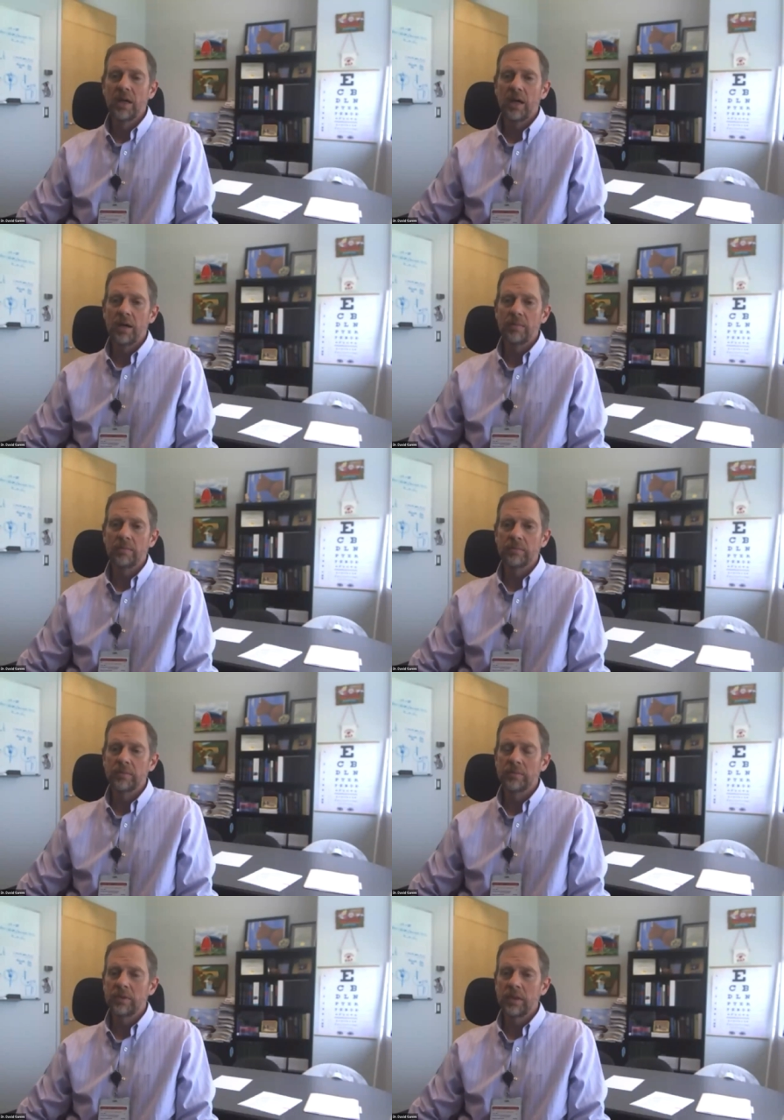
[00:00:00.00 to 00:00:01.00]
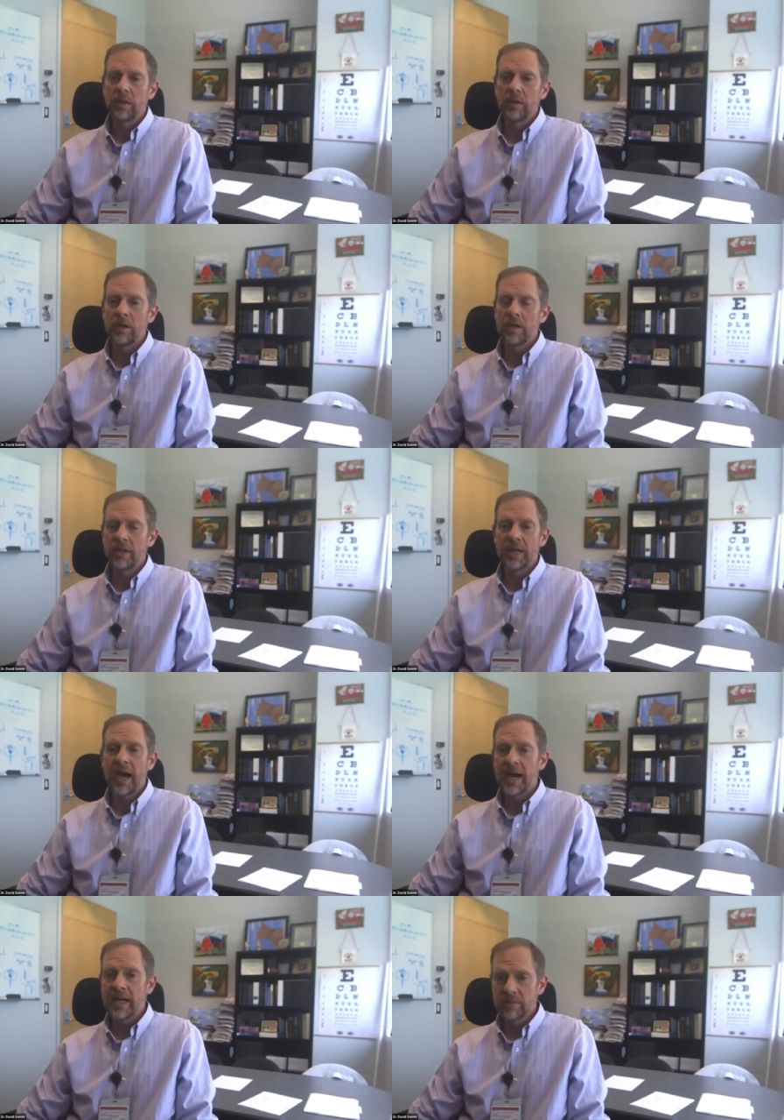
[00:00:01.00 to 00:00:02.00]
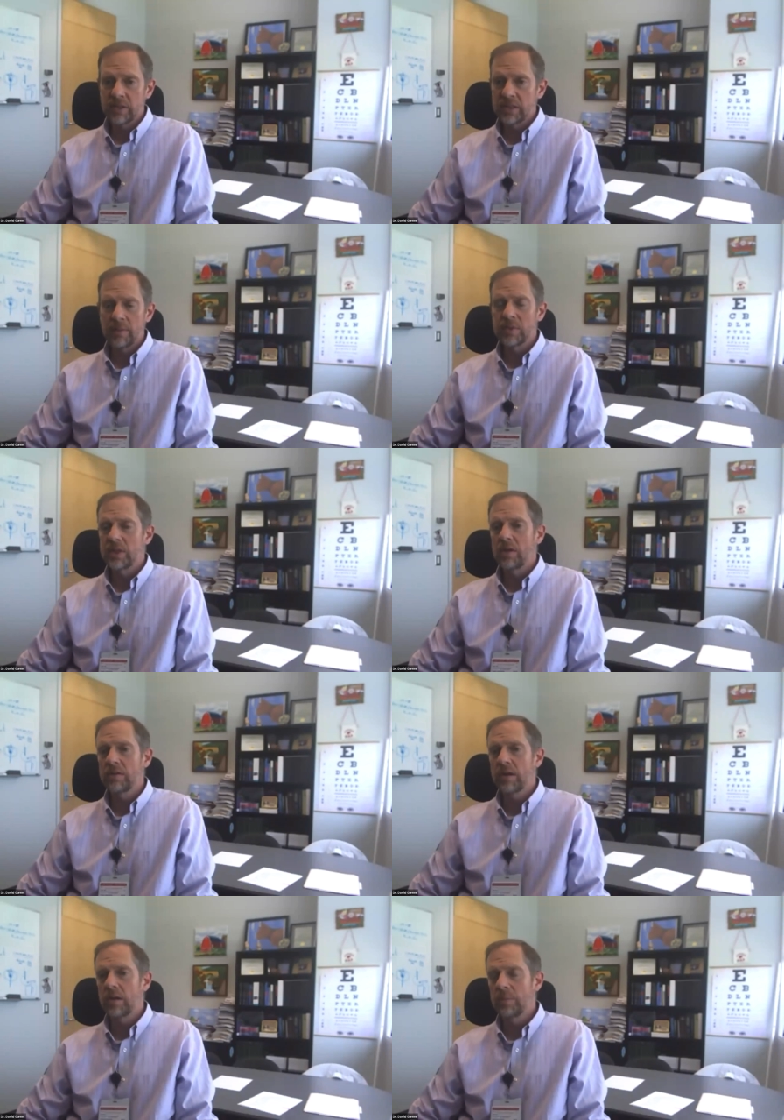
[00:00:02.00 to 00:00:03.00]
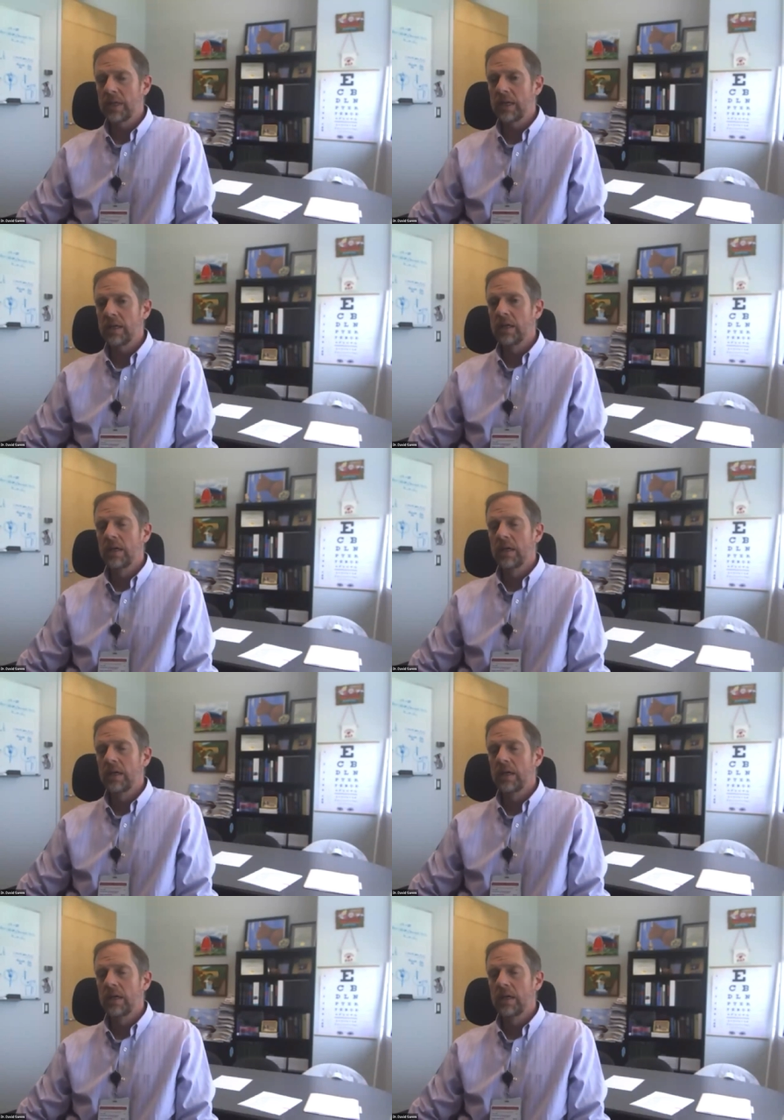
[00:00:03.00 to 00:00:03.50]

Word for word: um, you know, under the guise of a stem cell therapy,